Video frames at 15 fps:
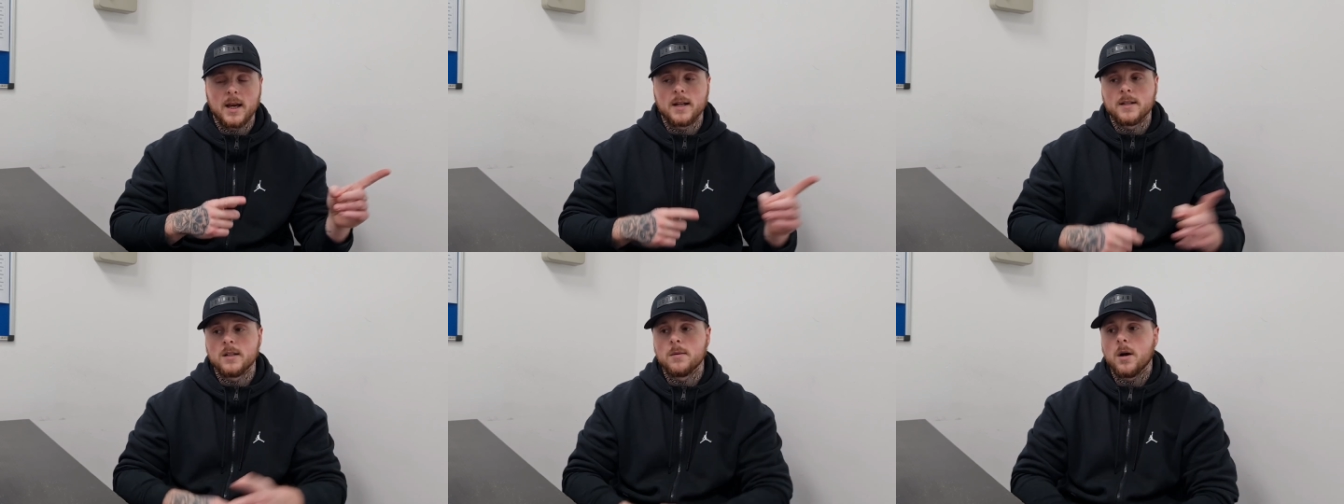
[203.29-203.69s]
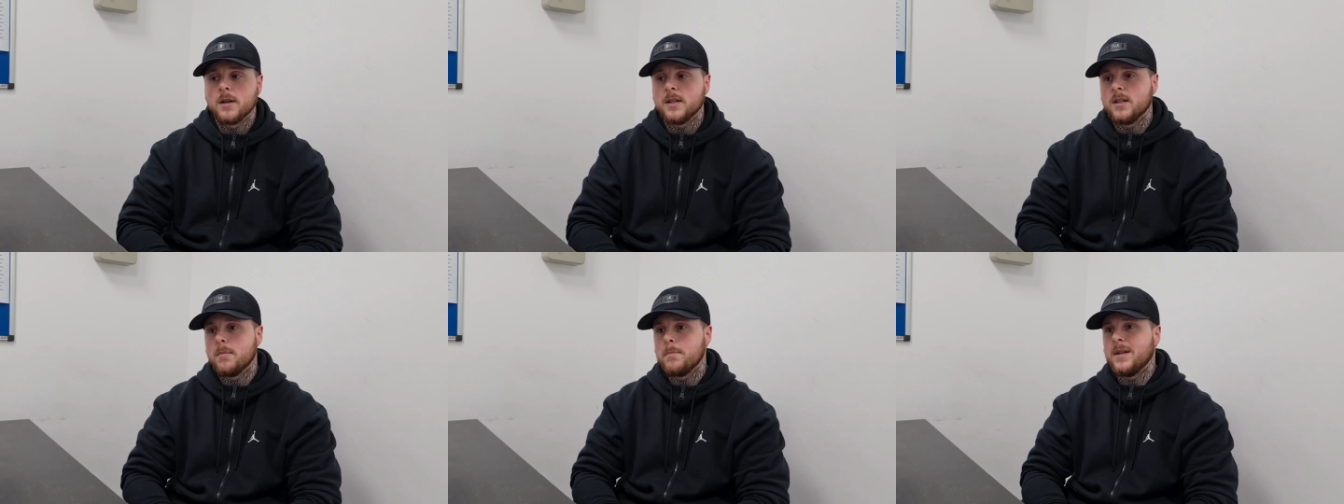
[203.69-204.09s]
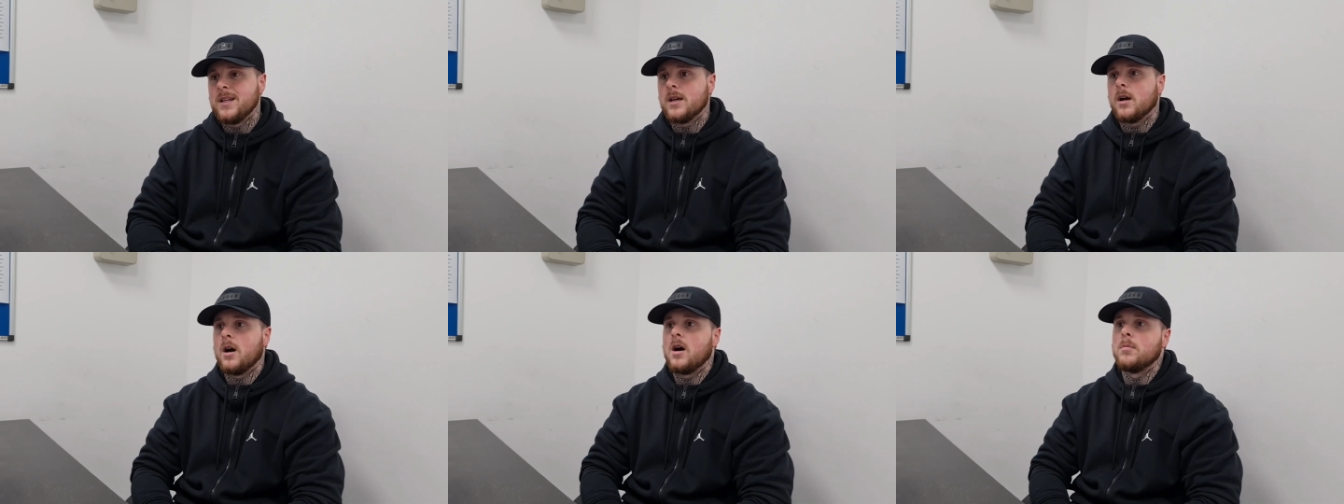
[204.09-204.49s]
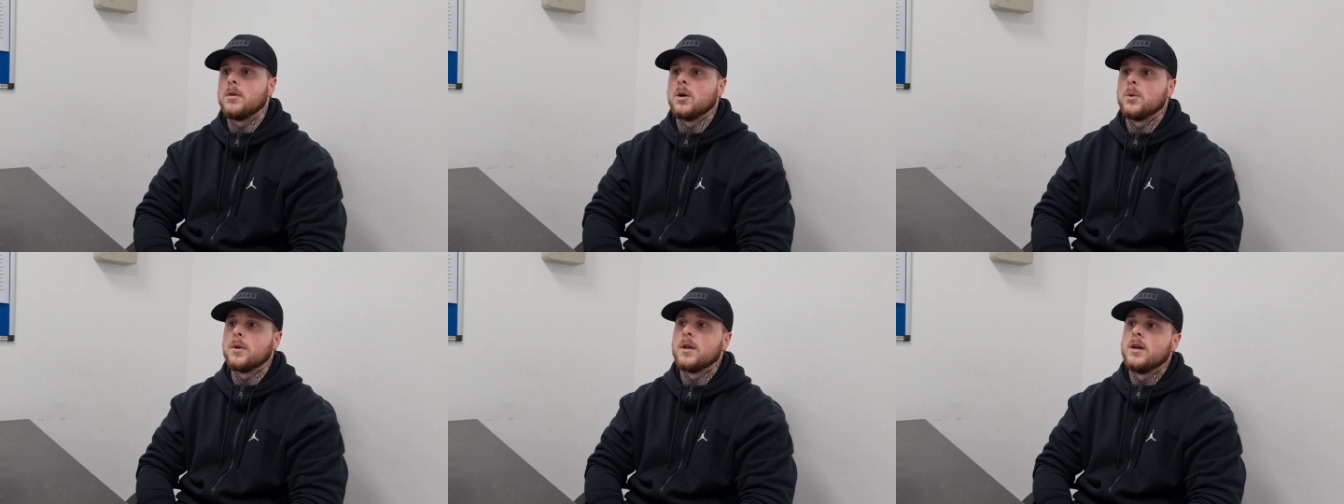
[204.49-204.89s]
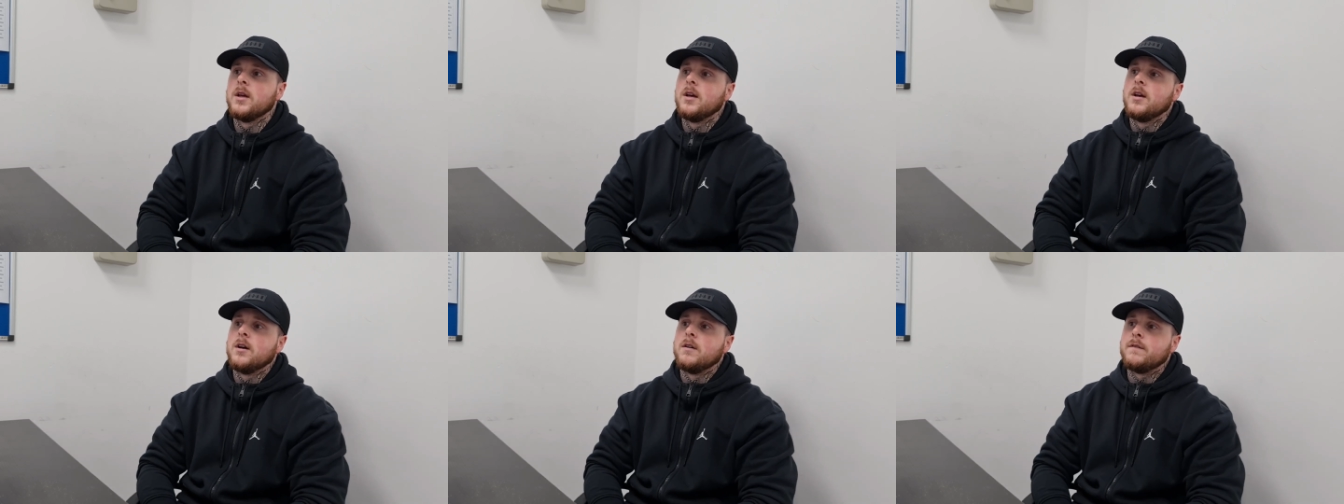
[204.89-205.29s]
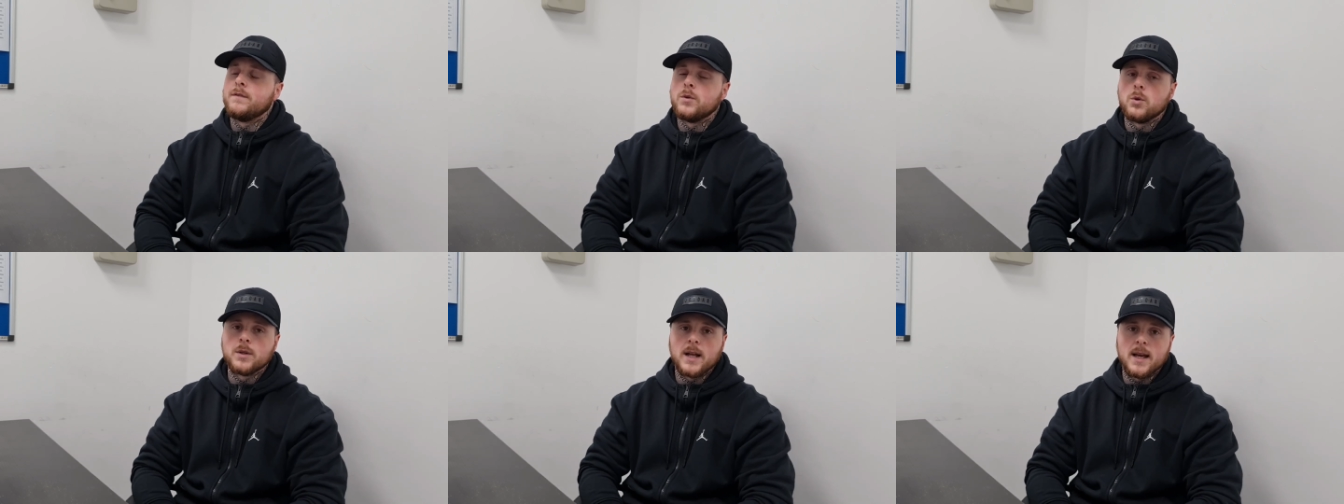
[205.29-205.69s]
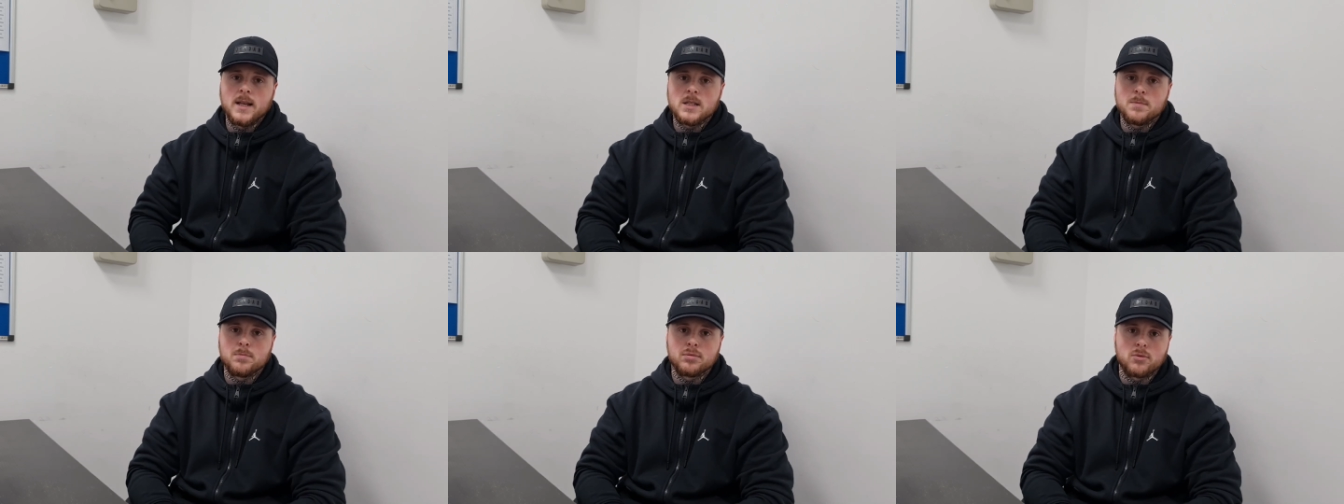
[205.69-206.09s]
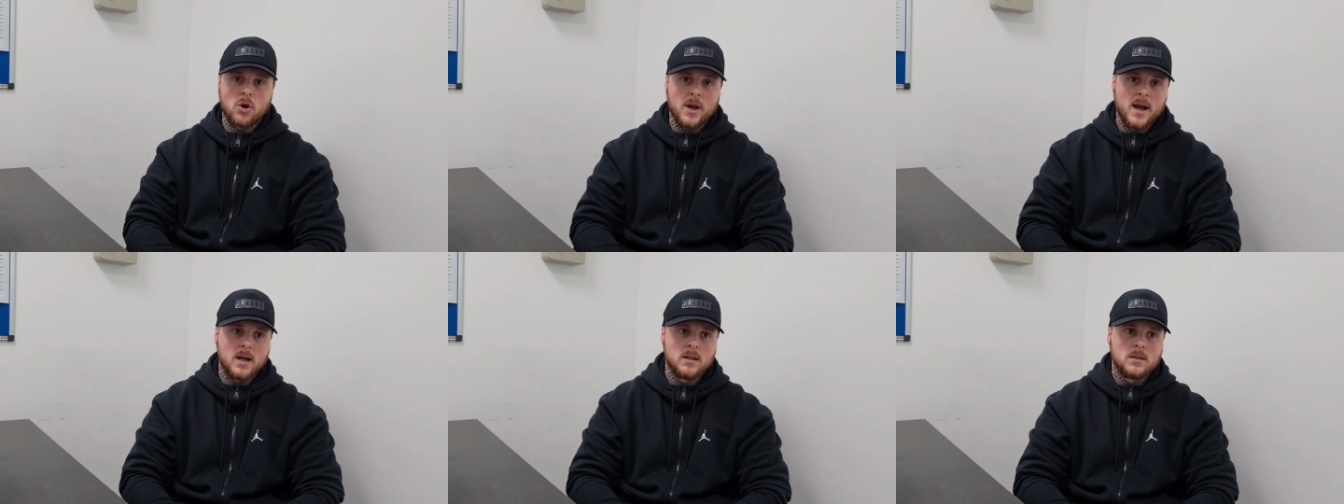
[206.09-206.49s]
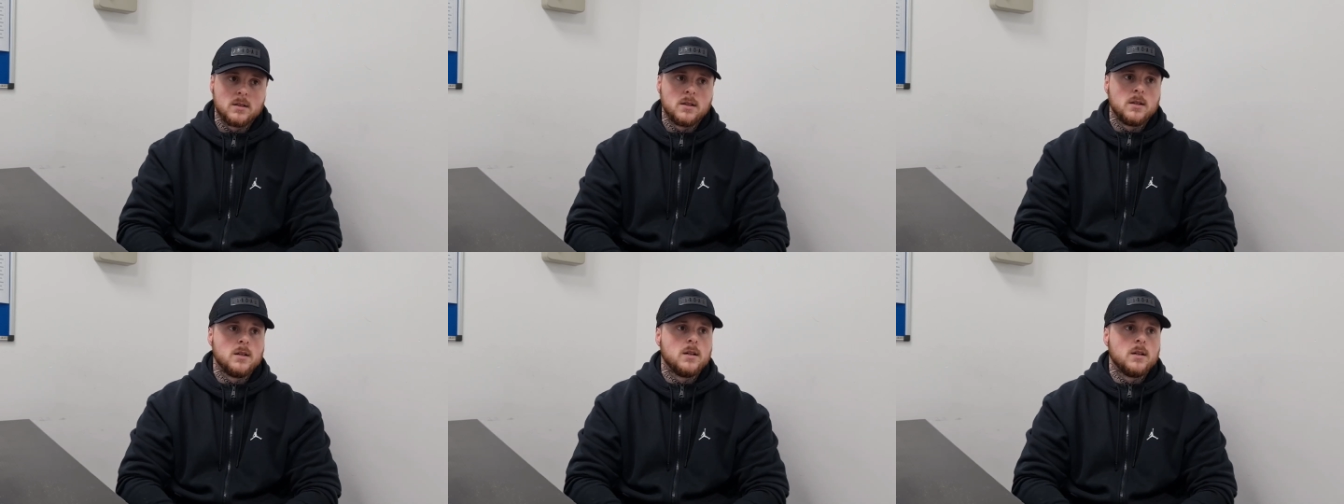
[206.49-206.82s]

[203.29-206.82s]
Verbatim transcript: Okay, I did a, I did a mini carb load four days prior